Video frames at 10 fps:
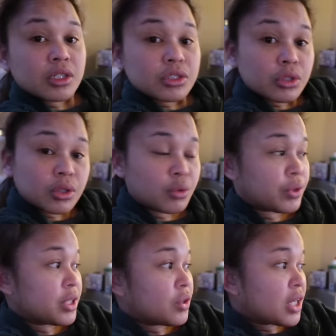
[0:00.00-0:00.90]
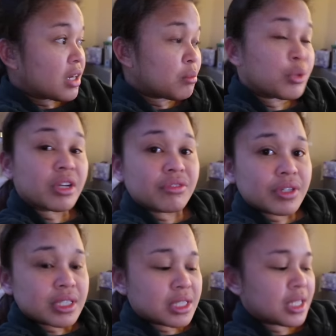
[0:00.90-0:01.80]
So we don't have
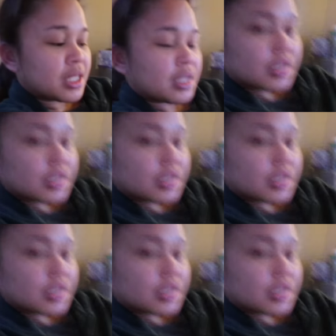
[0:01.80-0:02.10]
breakfast yet.